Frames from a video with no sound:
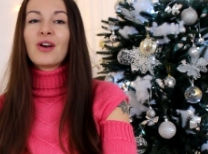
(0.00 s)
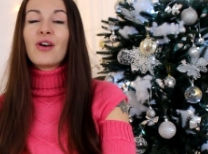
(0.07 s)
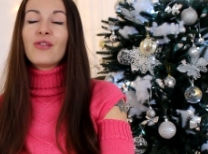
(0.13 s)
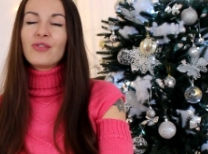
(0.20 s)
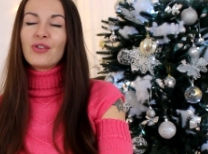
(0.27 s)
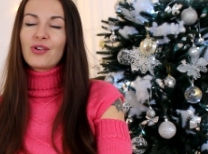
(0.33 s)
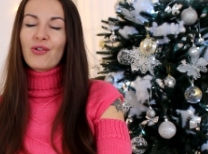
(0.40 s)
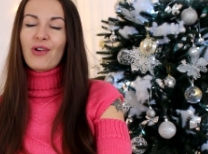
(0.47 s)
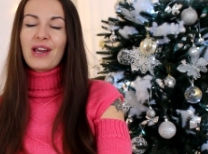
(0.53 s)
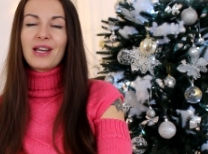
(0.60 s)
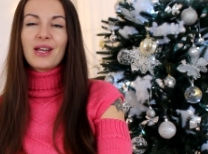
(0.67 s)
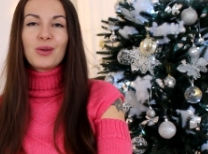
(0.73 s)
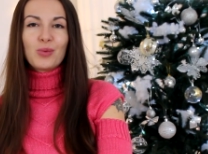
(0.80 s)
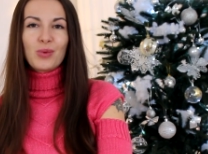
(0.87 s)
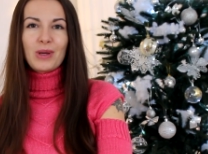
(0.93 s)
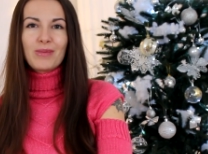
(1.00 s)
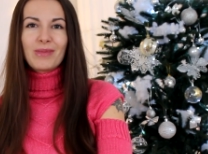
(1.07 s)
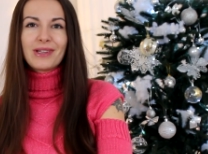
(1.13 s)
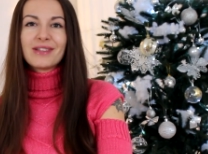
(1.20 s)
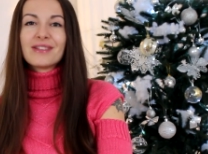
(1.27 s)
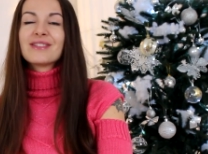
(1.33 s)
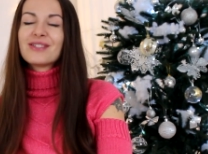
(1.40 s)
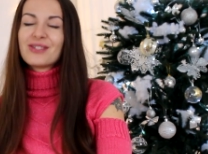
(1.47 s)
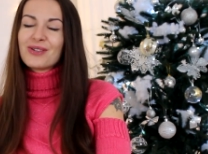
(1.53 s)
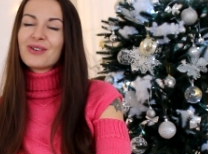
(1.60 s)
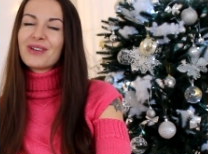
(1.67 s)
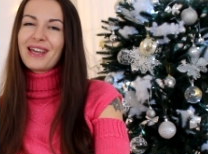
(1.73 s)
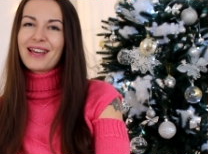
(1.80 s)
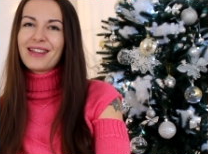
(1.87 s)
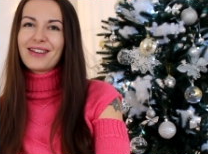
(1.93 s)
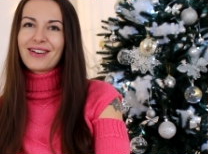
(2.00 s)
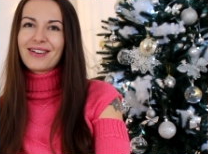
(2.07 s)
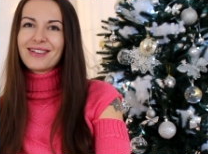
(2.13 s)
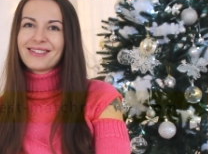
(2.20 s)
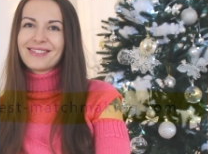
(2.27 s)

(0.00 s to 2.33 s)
of Ukrainian women together.